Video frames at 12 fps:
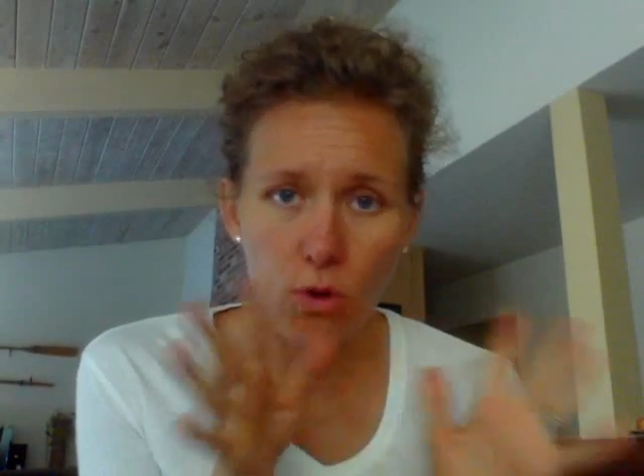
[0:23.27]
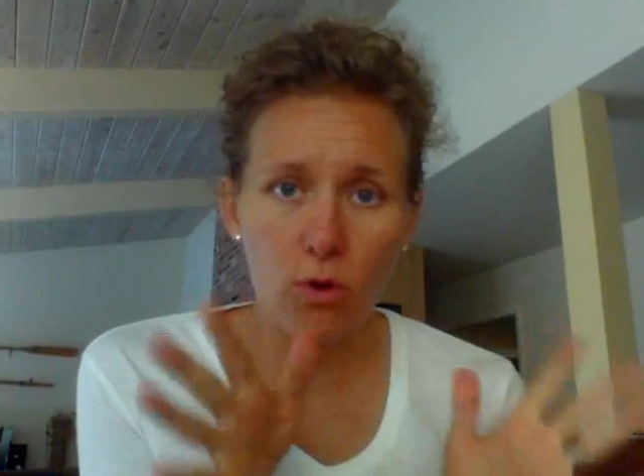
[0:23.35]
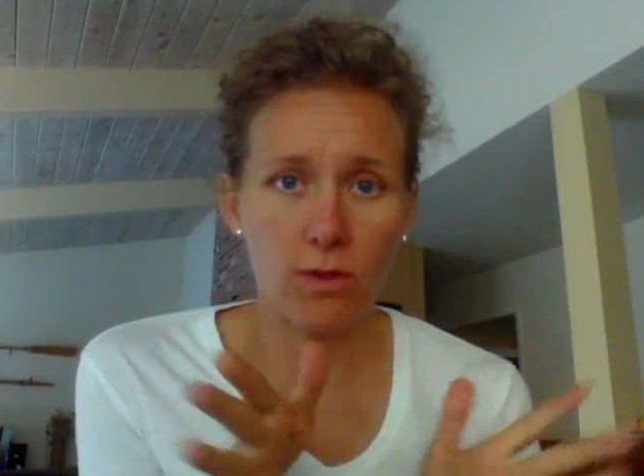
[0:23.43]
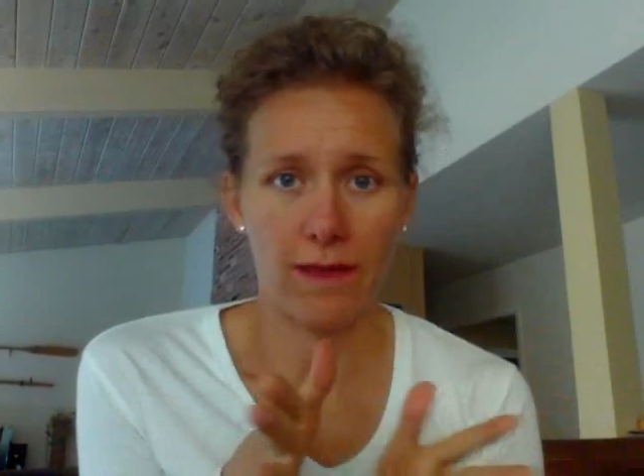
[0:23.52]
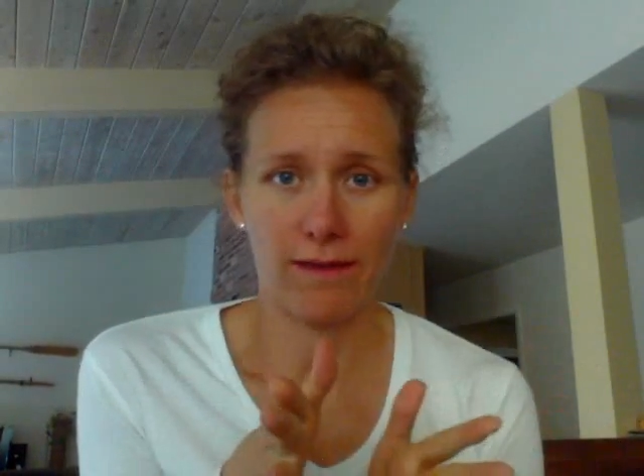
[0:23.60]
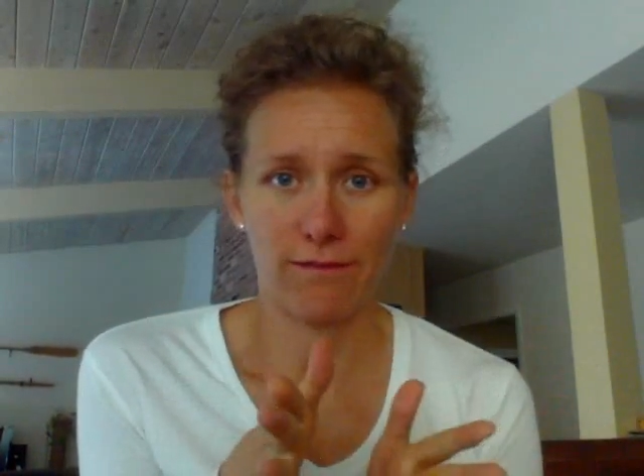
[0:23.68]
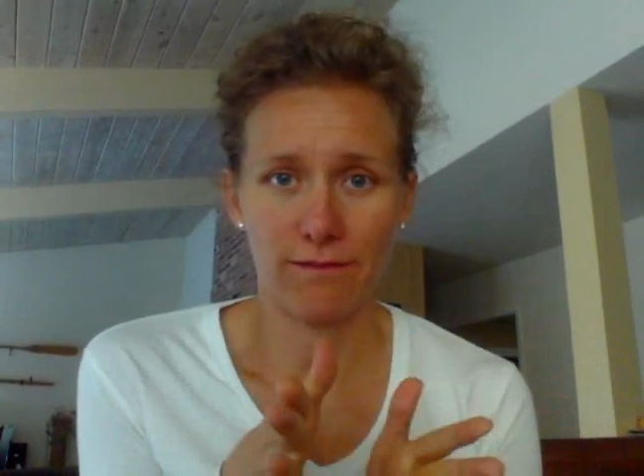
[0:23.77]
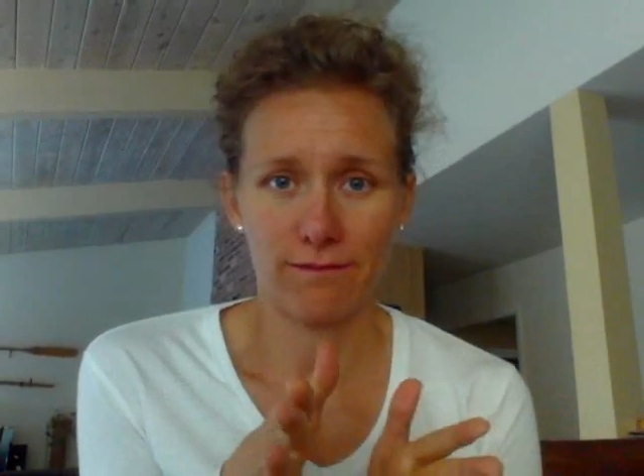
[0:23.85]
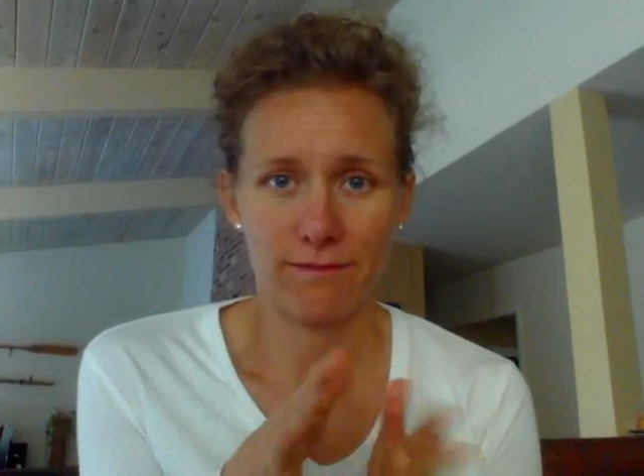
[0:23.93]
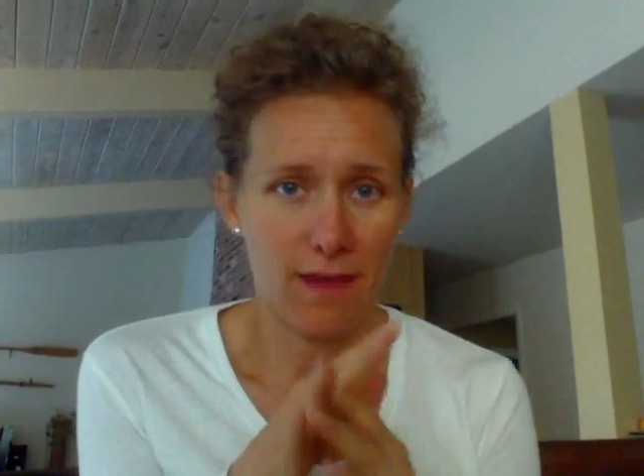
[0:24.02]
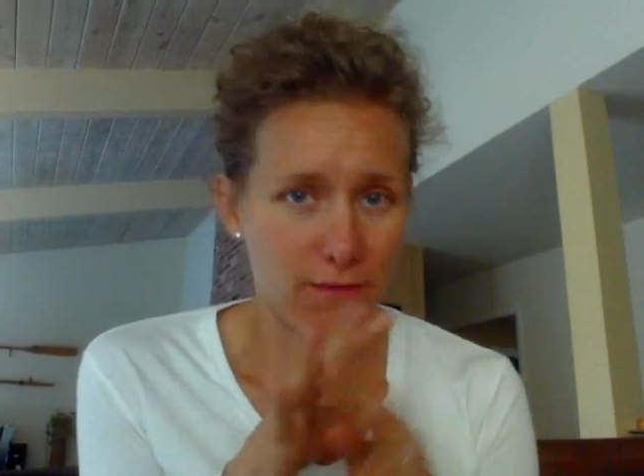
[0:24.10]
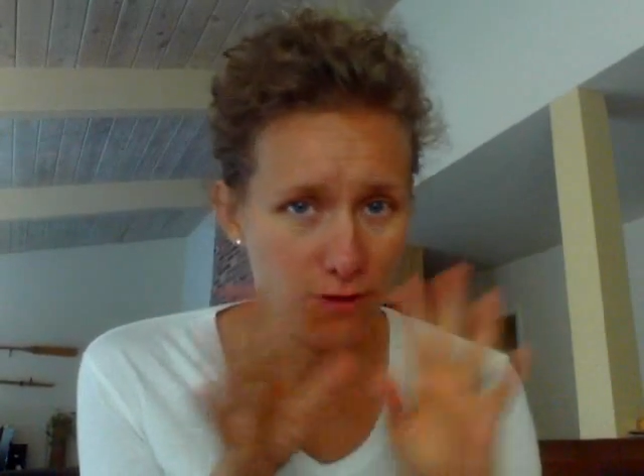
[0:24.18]
Whole life,
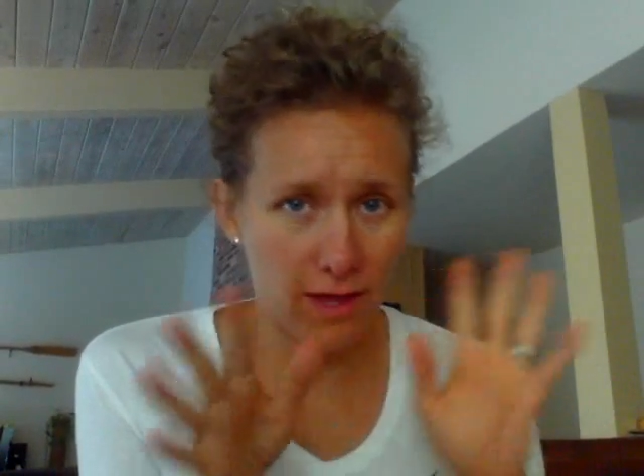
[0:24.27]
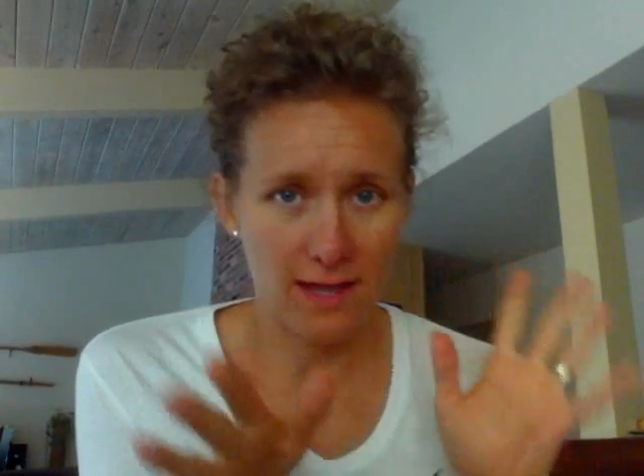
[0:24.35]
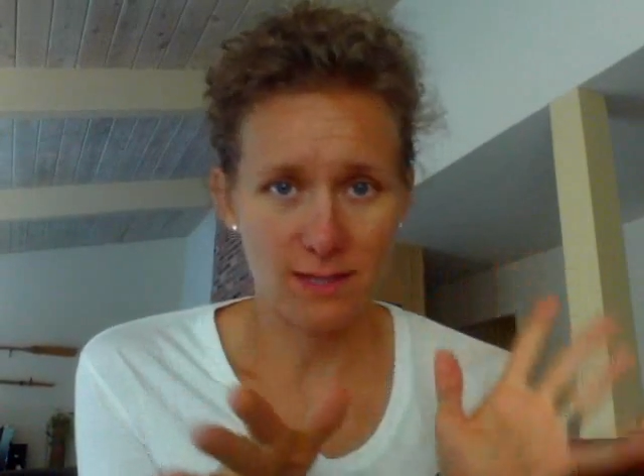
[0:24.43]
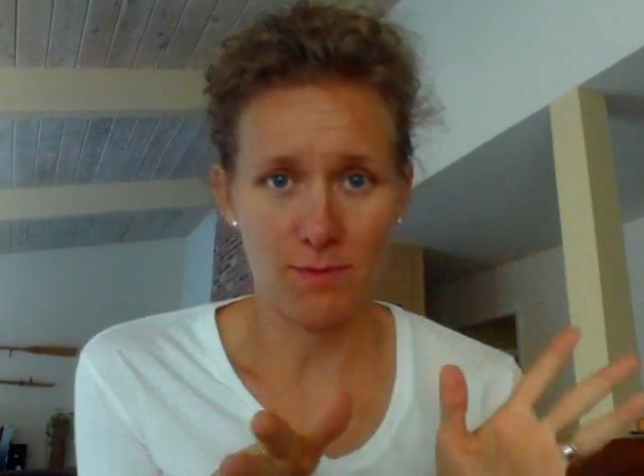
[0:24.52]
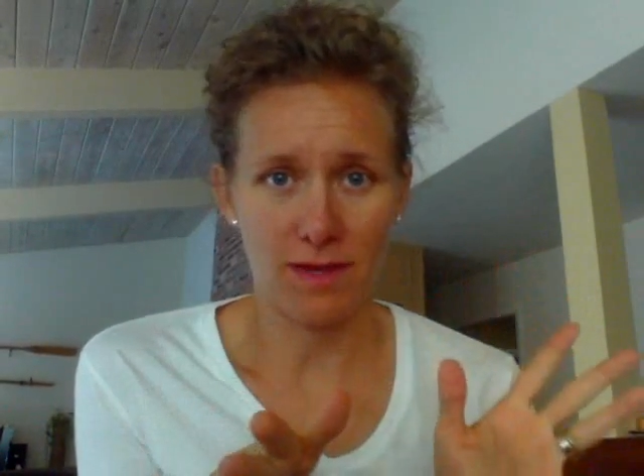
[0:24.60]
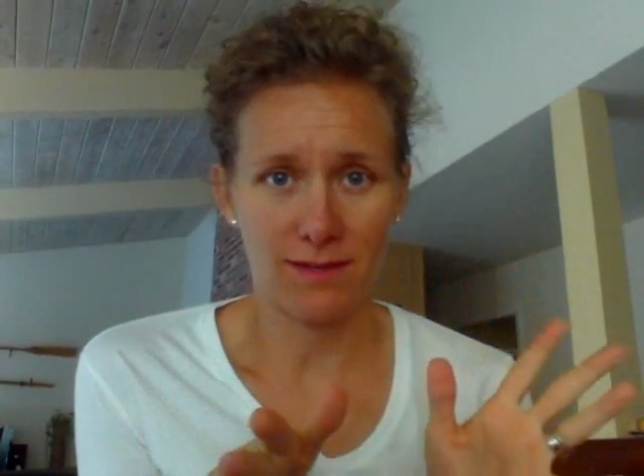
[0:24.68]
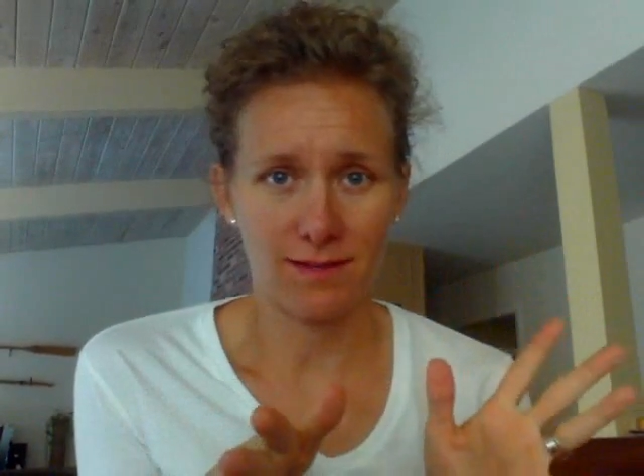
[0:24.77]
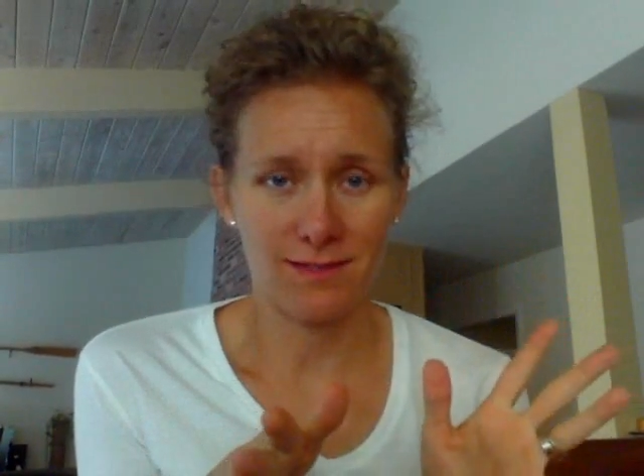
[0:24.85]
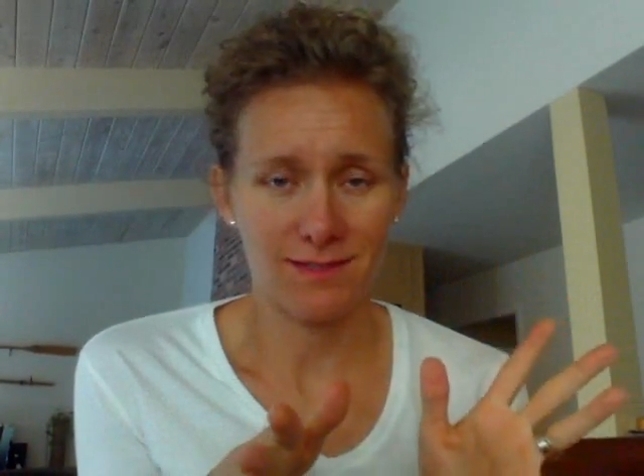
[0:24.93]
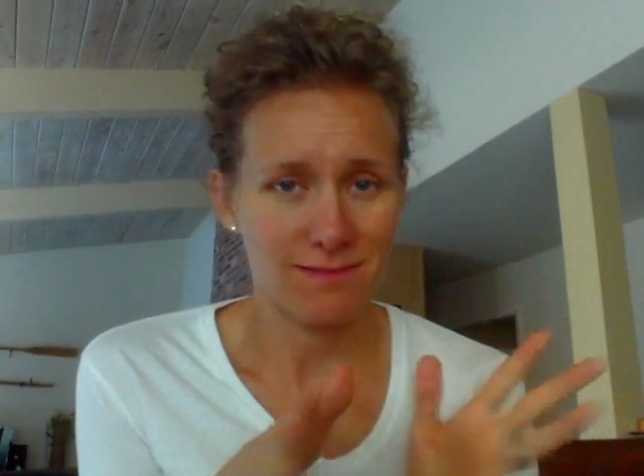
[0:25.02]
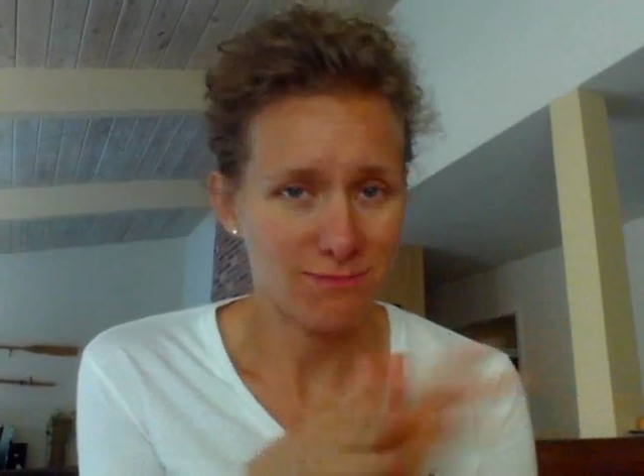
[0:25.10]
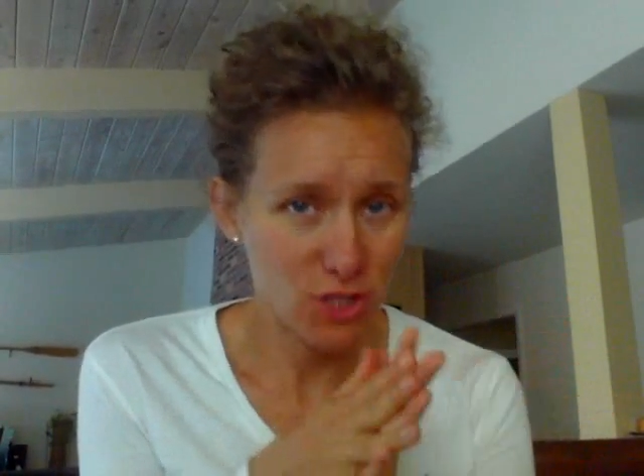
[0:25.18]
every aspect,